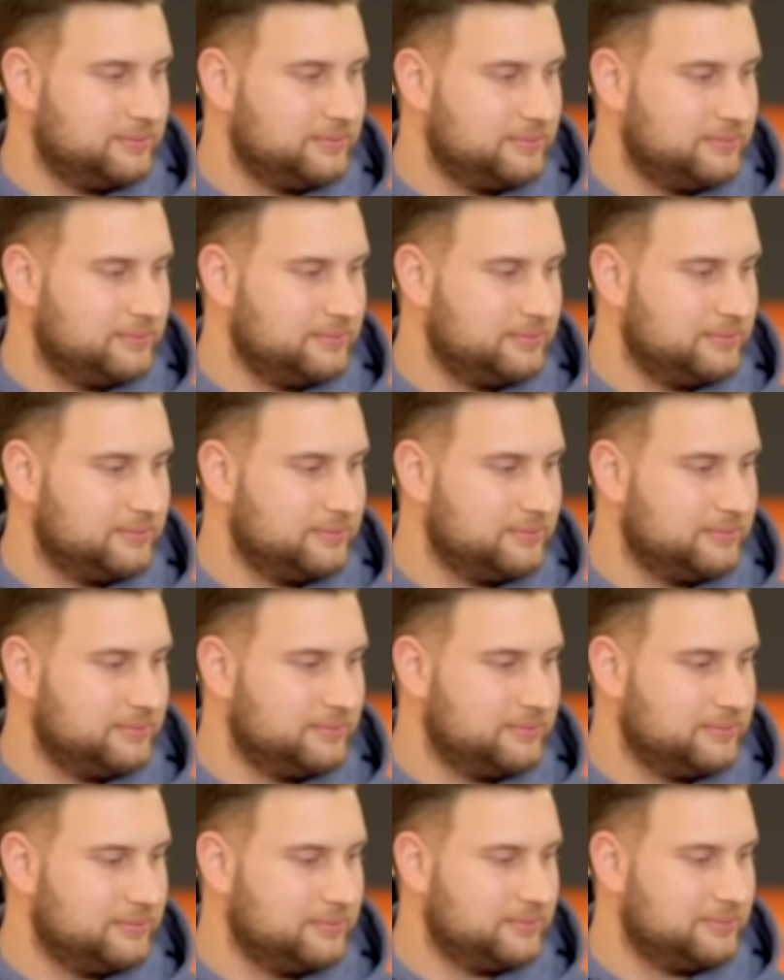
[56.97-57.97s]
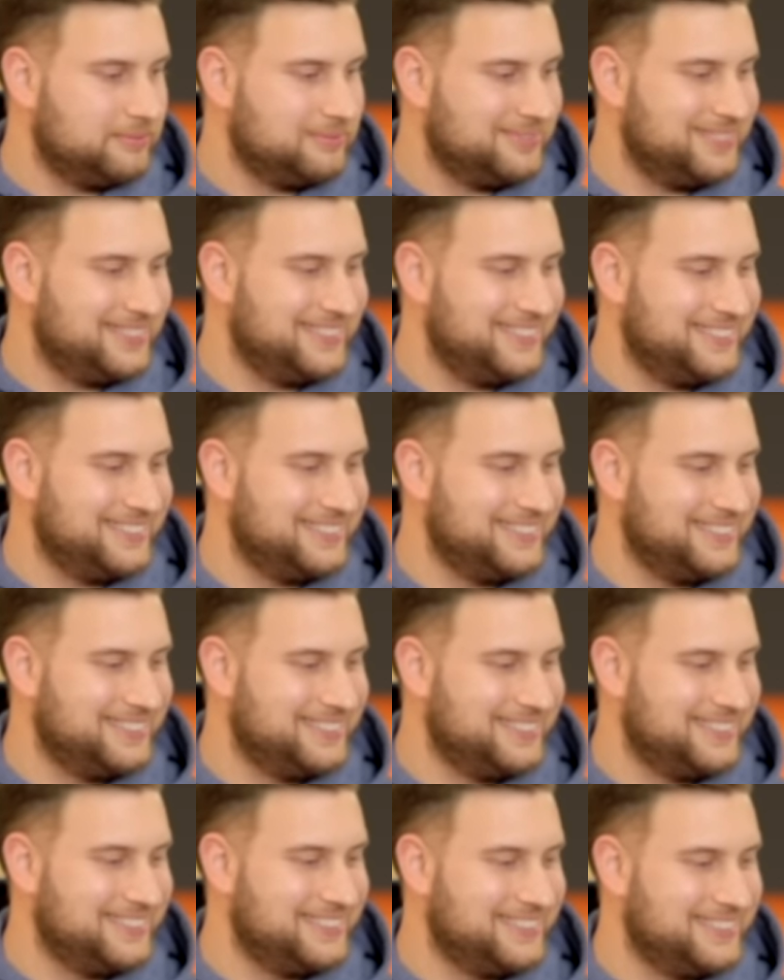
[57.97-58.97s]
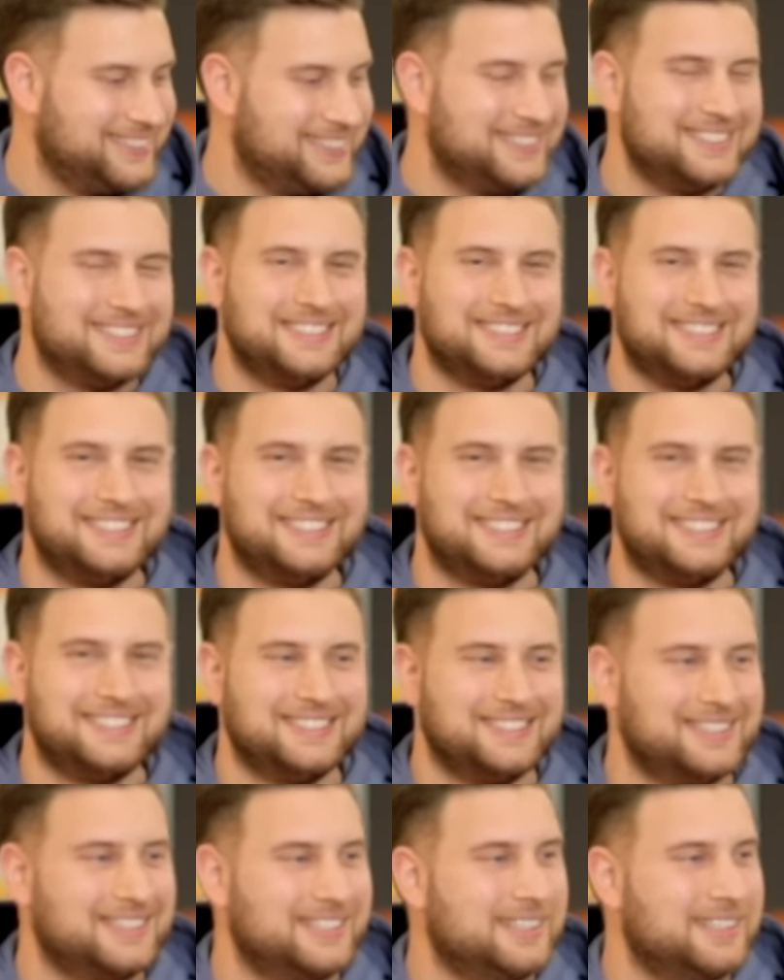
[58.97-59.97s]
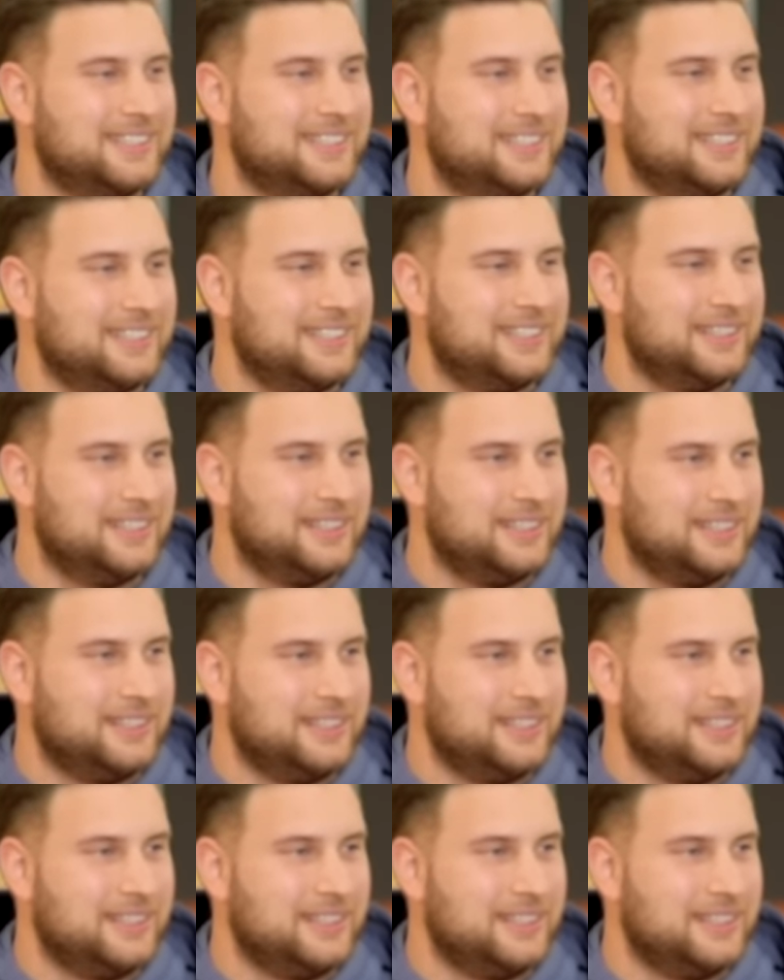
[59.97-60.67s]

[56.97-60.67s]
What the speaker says: The person shown says nothing.